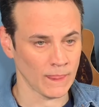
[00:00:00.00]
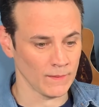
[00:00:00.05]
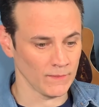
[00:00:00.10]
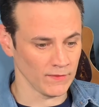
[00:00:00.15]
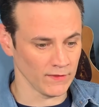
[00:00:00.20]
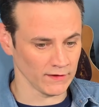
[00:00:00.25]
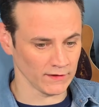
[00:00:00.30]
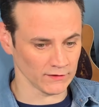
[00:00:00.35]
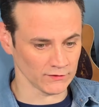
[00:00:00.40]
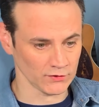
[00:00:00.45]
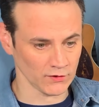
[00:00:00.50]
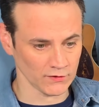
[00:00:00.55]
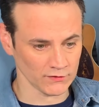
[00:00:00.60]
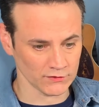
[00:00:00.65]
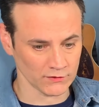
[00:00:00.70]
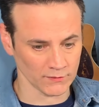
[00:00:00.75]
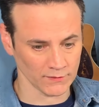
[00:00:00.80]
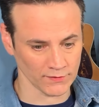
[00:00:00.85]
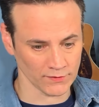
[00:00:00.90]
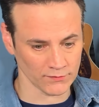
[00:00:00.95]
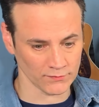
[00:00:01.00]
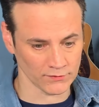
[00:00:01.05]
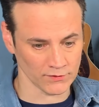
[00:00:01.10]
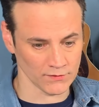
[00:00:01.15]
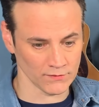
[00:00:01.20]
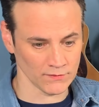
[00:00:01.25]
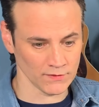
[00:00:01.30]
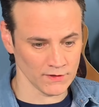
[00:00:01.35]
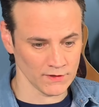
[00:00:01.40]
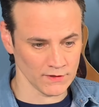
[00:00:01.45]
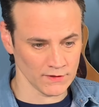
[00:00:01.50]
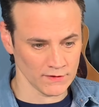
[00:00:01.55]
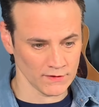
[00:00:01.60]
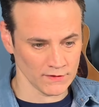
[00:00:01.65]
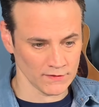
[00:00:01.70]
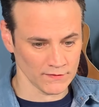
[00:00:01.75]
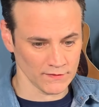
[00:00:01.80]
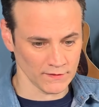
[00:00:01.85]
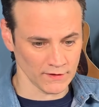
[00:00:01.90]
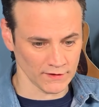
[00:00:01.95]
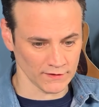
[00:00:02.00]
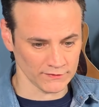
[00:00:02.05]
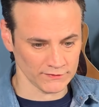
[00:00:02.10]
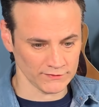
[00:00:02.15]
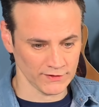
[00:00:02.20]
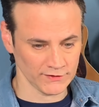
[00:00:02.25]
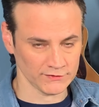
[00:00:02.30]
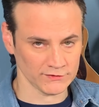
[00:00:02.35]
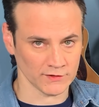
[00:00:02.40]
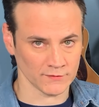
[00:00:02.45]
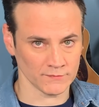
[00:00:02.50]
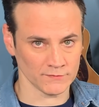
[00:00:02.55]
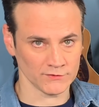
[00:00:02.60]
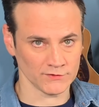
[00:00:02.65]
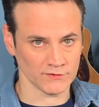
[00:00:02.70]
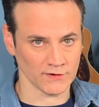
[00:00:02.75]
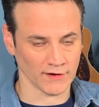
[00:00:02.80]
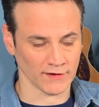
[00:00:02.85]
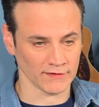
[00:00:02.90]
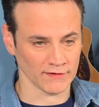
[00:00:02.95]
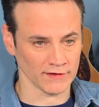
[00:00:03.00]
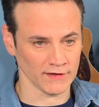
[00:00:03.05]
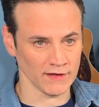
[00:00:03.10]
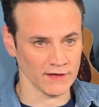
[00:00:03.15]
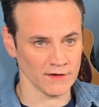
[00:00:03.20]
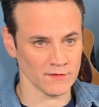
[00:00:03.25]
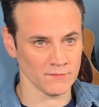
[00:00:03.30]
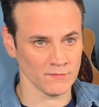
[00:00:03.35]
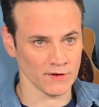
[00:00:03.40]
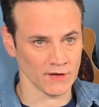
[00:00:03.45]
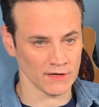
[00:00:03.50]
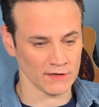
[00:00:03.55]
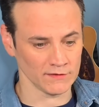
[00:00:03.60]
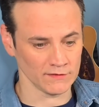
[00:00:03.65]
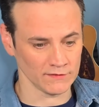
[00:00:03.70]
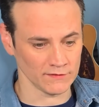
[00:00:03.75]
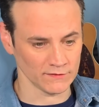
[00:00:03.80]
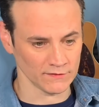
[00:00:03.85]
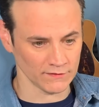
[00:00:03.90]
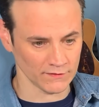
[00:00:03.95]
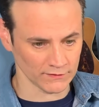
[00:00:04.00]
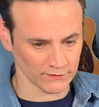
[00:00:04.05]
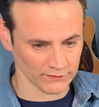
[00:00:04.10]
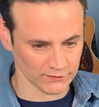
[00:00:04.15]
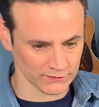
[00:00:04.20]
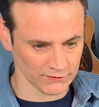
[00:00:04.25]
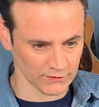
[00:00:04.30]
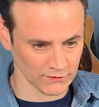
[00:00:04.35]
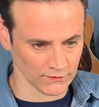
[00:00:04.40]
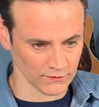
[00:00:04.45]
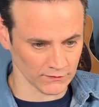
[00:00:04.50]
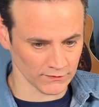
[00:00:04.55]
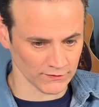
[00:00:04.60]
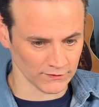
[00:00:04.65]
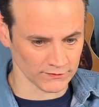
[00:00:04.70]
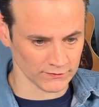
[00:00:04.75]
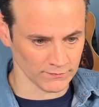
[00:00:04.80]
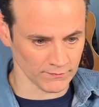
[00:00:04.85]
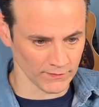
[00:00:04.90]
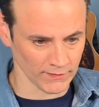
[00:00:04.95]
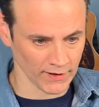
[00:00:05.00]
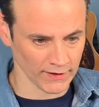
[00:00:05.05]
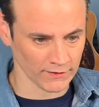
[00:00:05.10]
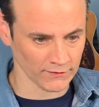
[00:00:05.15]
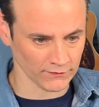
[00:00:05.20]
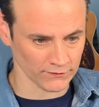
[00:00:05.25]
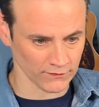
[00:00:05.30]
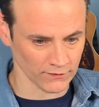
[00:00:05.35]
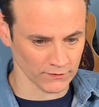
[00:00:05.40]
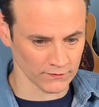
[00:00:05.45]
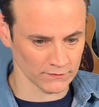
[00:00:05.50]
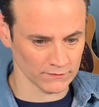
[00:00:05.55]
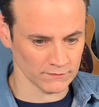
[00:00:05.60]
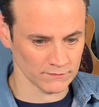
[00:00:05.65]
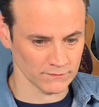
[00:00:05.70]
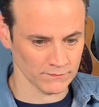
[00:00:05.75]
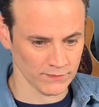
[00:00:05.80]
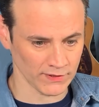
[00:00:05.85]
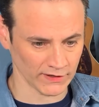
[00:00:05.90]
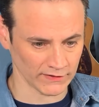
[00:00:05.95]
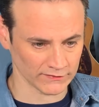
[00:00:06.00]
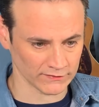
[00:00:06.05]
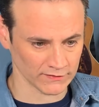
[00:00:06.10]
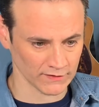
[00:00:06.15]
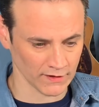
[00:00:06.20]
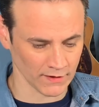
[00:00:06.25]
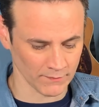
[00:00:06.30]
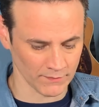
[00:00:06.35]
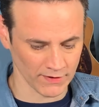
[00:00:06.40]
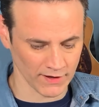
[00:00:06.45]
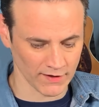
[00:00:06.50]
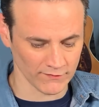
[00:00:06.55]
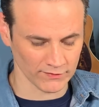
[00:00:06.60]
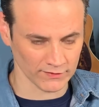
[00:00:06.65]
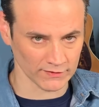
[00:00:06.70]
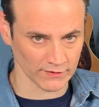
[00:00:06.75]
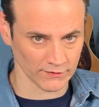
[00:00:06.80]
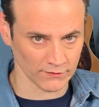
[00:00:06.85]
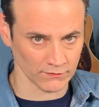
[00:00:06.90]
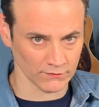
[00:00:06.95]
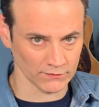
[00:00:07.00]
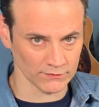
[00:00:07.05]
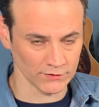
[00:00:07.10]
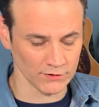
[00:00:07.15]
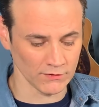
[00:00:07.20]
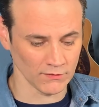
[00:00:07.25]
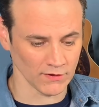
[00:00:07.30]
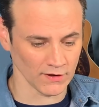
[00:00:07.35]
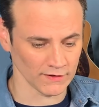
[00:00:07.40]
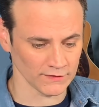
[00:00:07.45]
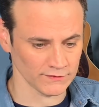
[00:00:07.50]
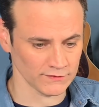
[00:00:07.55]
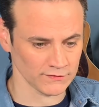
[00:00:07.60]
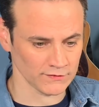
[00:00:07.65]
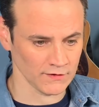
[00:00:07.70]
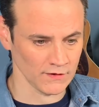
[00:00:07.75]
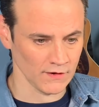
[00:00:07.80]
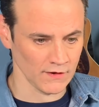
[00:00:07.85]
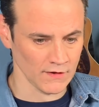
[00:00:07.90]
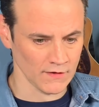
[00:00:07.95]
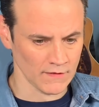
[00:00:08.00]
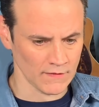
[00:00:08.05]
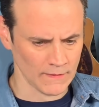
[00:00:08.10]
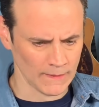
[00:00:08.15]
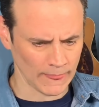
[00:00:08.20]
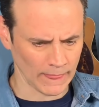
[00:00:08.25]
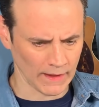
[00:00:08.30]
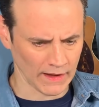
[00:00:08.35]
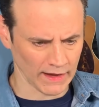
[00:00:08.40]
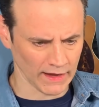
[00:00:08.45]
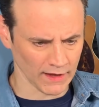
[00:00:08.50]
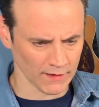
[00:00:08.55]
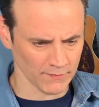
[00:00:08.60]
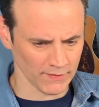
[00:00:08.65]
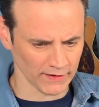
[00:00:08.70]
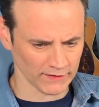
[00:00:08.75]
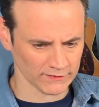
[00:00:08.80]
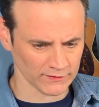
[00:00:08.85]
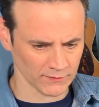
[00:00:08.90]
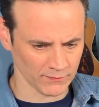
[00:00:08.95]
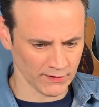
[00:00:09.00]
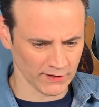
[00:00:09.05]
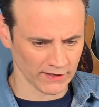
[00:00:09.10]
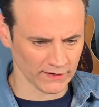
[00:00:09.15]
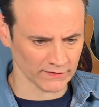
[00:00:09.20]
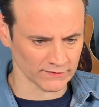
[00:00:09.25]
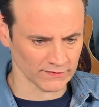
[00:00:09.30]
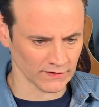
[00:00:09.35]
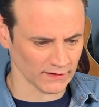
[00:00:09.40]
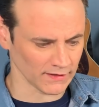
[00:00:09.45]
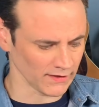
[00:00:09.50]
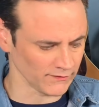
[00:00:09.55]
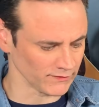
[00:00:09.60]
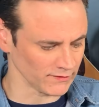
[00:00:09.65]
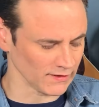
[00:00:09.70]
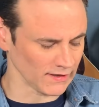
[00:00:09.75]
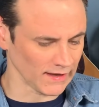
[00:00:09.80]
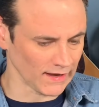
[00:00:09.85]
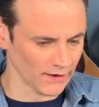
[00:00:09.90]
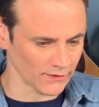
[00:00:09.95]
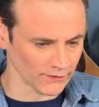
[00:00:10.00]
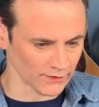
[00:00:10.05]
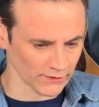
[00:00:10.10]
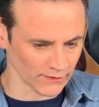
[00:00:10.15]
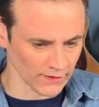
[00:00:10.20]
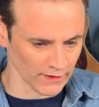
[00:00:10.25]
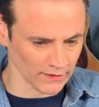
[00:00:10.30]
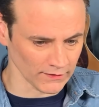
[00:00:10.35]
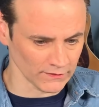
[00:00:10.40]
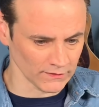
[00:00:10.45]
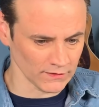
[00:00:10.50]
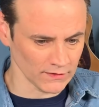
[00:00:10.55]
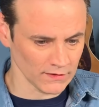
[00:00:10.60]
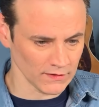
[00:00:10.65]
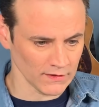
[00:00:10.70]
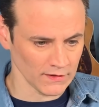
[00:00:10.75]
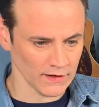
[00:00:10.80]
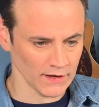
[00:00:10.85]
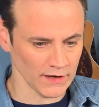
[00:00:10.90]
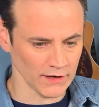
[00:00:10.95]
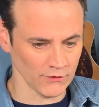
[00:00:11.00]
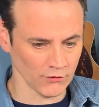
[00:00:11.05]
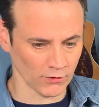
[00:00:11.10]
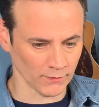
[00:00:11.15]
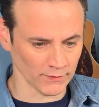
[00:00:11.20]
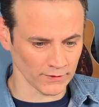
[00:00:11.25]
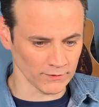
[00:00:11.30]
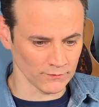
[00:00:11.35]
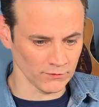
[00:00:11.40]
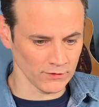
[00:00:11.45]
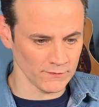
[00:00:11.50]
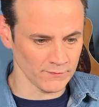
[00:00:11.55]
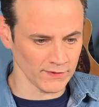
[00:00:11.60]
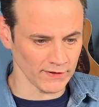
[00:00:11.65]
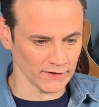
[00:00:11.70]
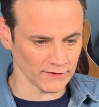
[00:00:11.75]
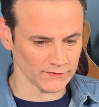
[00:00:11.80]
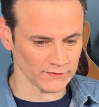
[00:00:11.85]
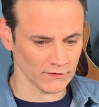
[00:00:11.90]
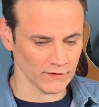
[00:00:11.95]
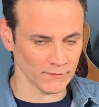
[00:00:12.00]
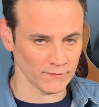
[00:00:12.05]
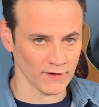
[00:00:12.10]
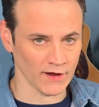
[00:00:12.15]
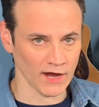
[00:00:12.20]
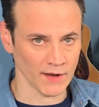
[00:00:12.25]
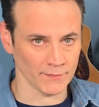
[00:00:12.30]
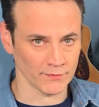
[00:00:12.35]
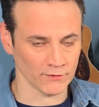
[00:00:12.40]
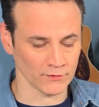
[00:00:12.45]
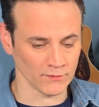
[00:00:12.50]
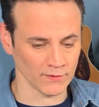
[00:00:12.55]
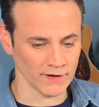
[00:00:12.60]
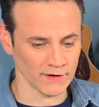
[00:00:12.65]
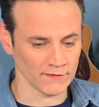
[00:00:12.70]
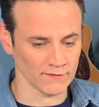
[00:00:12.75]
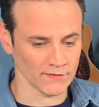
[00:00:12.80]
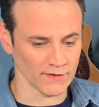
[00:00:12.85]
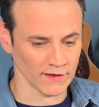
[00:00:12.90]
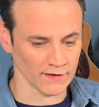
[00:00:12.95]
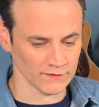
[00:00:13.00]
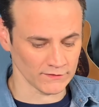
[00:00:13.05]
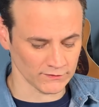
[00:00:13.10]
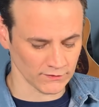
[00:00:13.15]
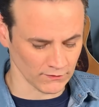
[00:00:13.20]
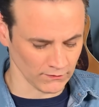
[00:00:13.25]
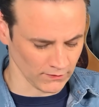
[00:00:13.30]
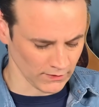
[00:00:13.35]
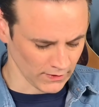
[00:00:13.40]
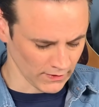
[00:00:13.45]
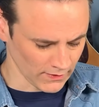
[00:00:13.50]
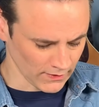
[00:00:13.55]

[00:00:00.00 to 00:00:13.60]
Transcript: The guitar is going through a system directly in, but there's still, this microphone picks up every little nuance and makes the picking sound even louder than it normally would be. So I'm hyper aware of that. So